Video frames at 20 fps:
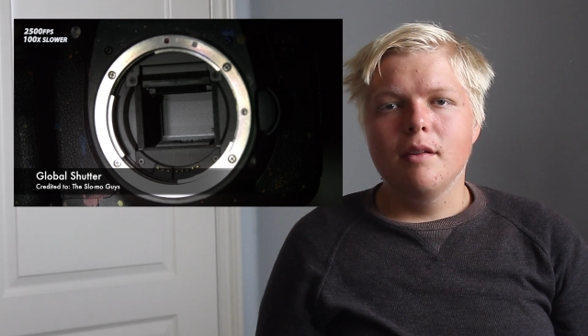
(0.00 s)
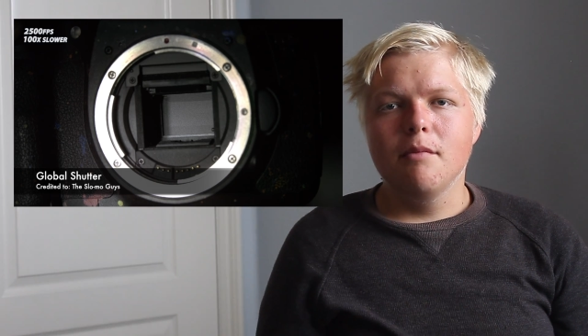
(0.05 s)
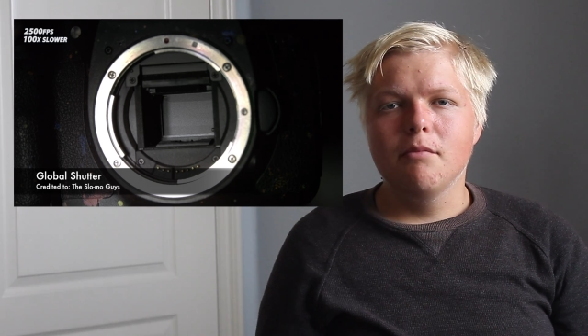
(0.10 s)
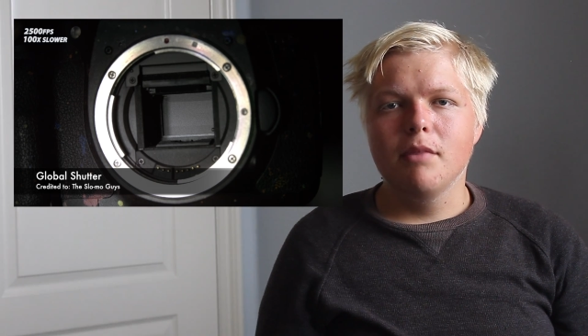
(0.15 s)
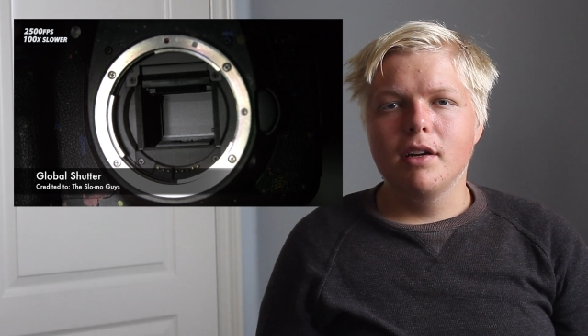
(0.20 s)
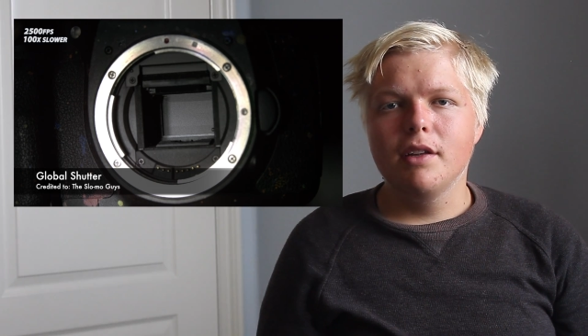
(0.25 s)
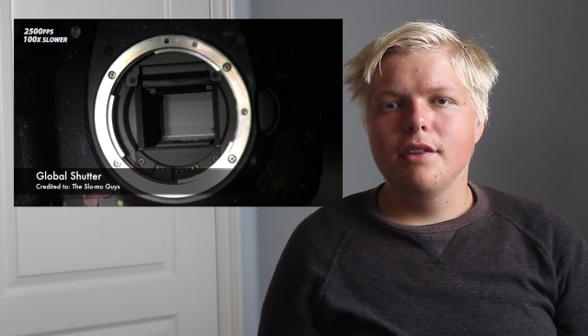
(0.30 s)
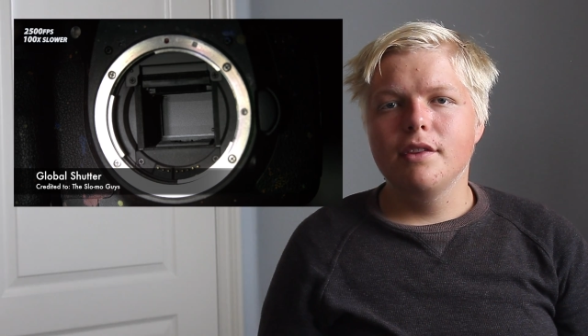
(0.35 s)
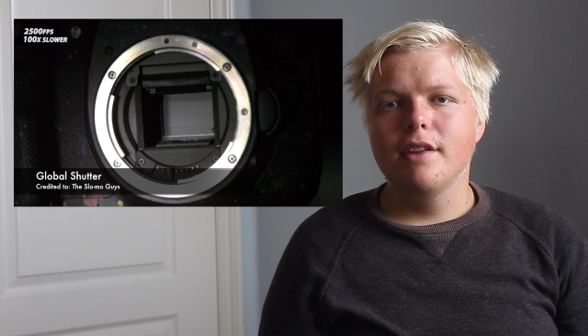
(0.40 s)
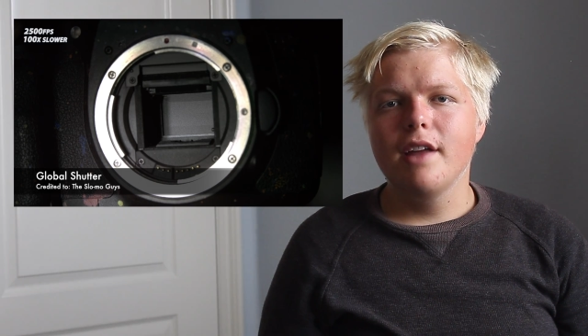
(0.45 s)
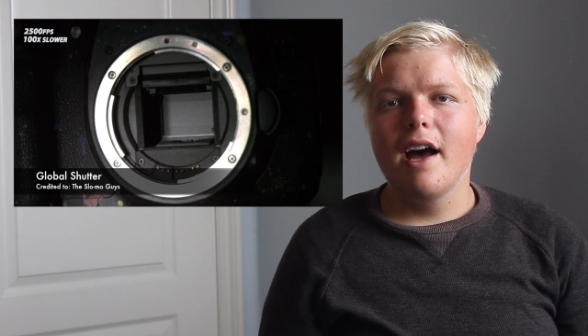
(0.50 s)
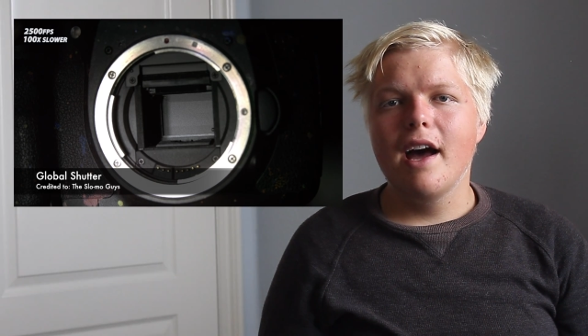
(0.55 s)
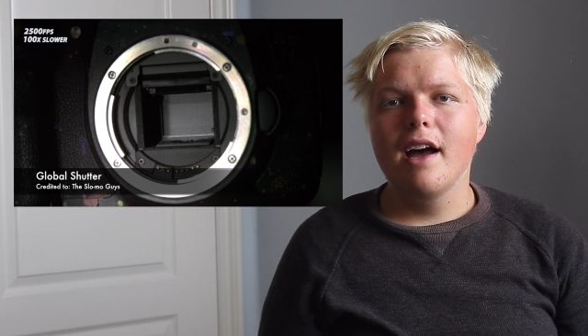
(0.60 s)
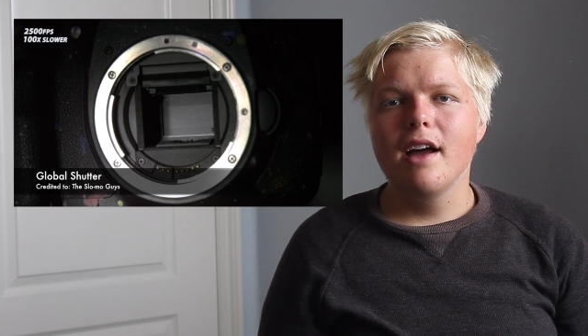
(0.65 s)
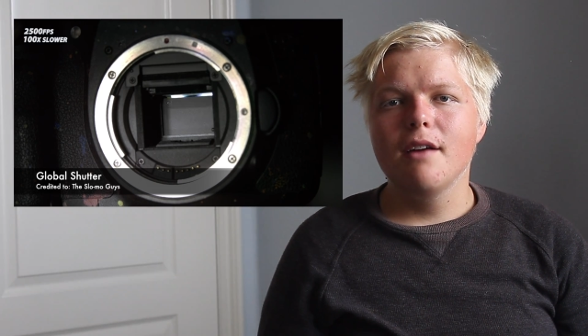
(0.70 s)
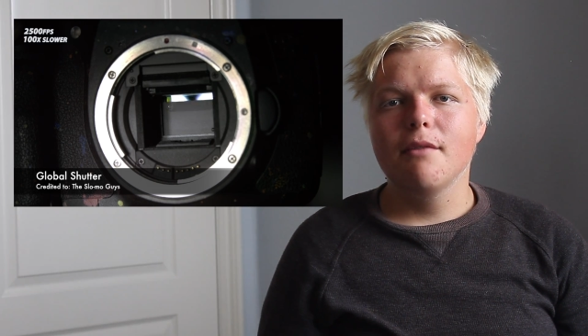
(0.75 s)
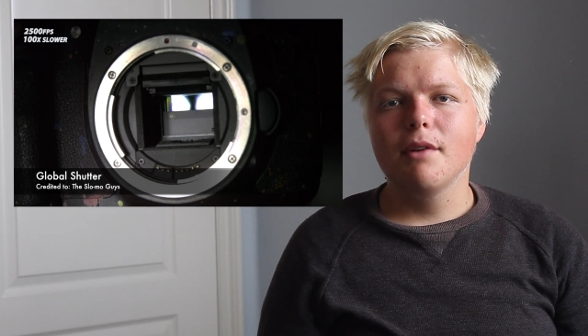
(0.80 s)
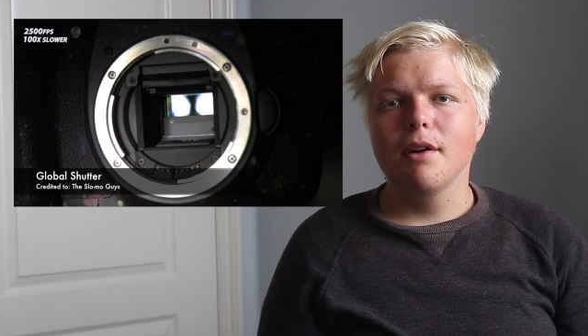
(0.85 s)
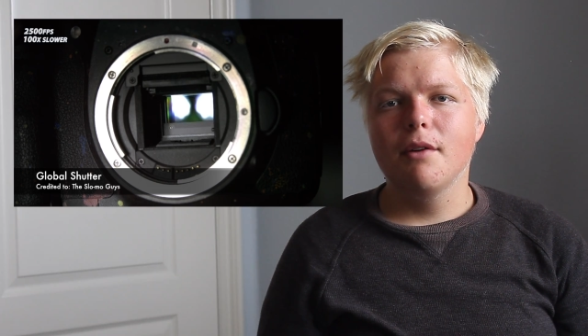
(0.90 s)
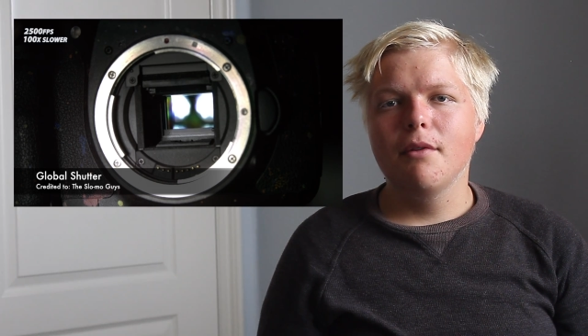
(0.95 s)
but
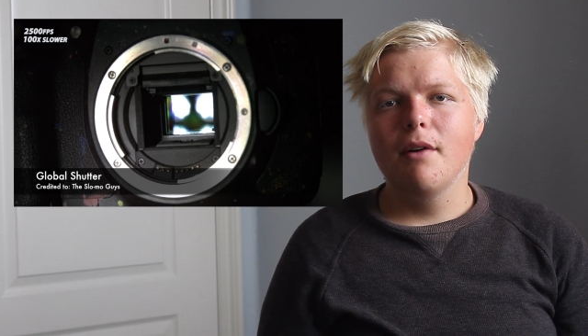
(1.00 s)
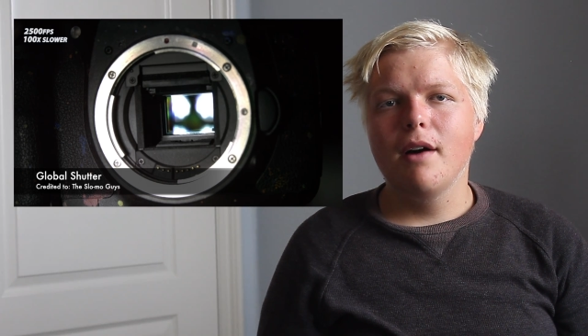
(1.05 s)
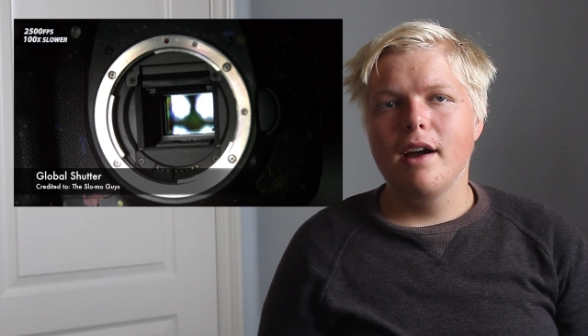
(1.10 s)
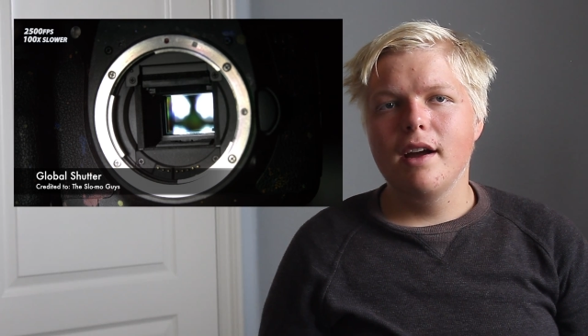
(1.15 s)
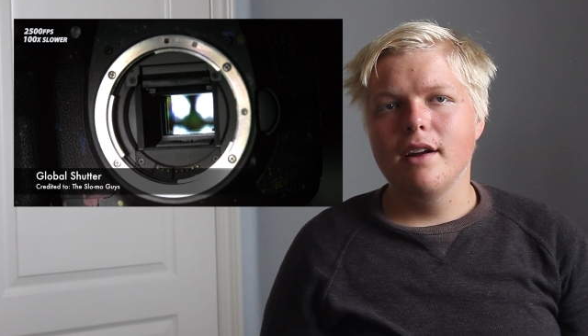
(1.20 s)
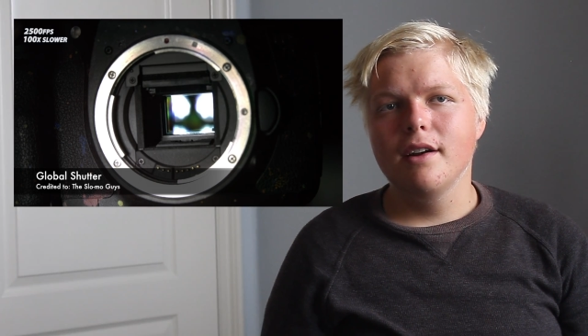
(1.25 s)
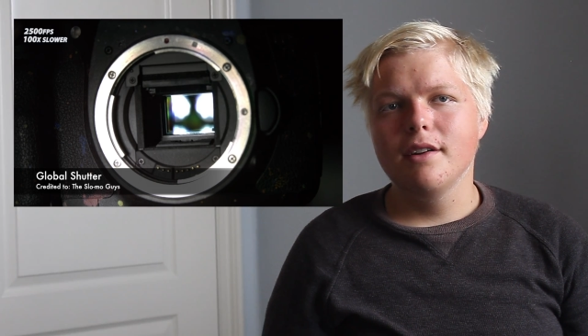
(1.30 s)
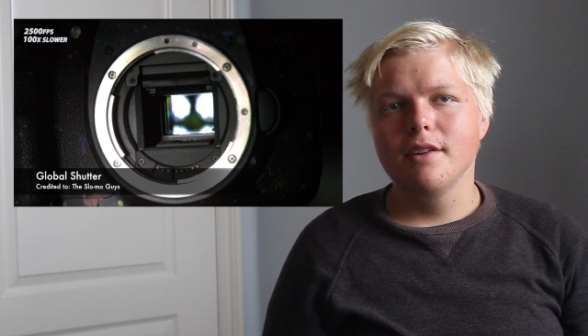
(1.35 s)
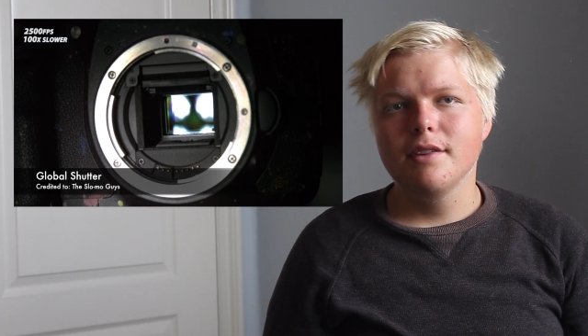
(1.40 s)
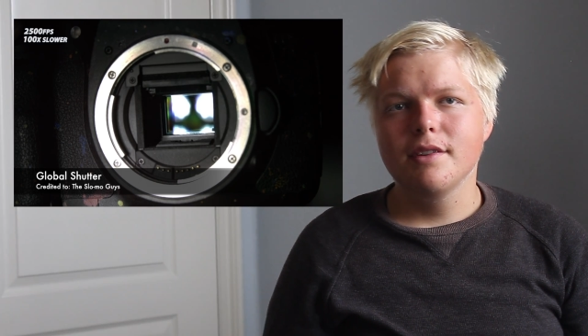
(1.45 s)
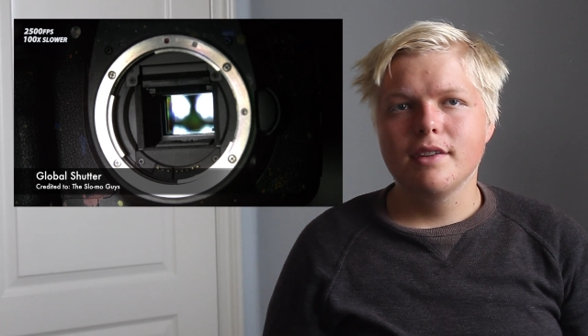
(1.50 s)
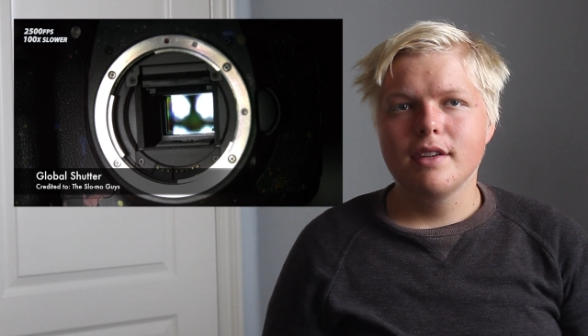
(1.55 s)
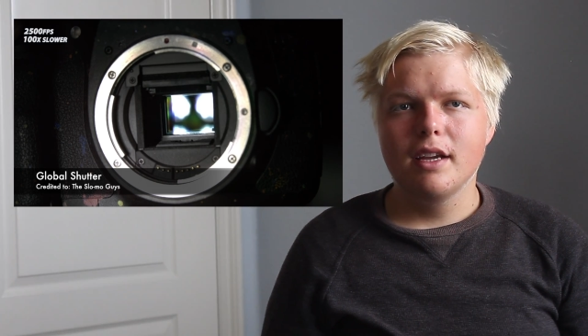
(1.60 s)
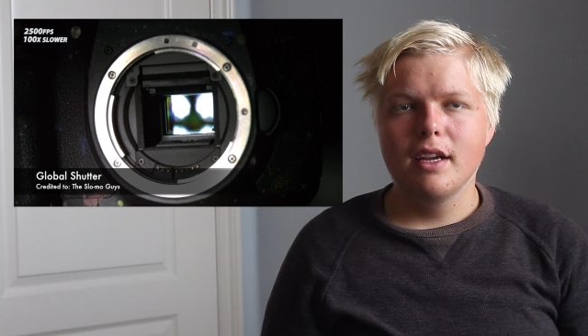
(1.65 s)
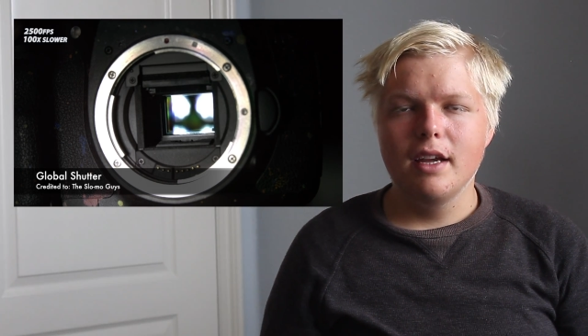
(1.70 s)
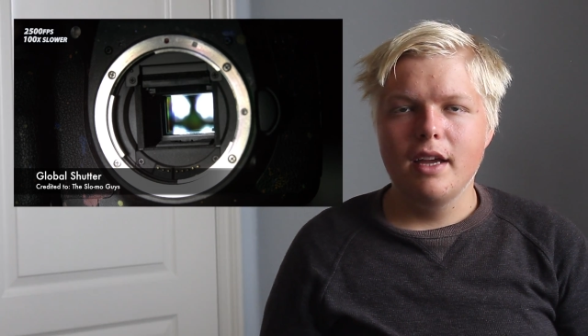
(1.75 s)
that requires